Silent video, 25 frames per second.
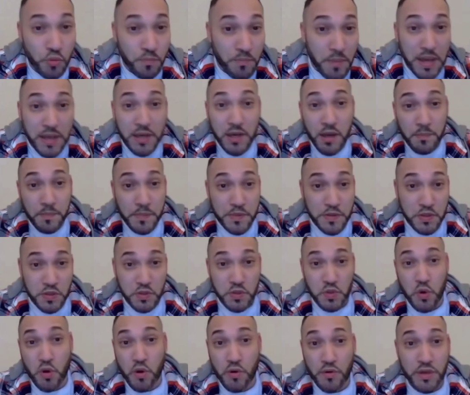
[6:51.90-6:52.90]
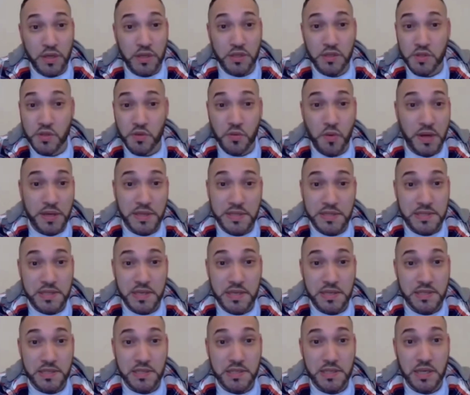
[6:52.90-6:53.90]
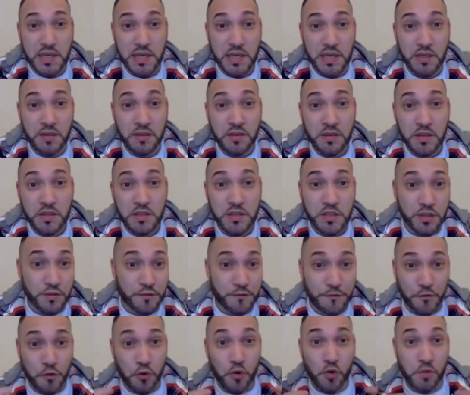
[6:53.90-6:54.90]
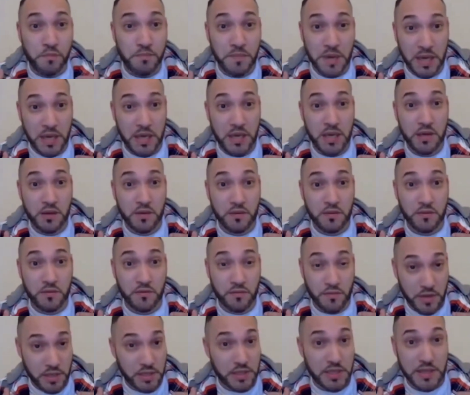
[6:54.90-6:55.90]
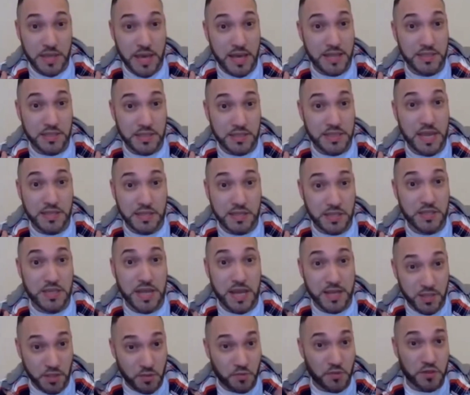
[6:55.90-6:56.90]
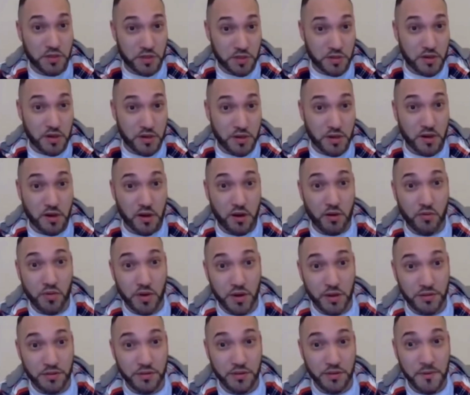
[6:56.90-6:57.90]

made up a story in 2016 to fool me. Really? That's that's that's what you're gonna go with?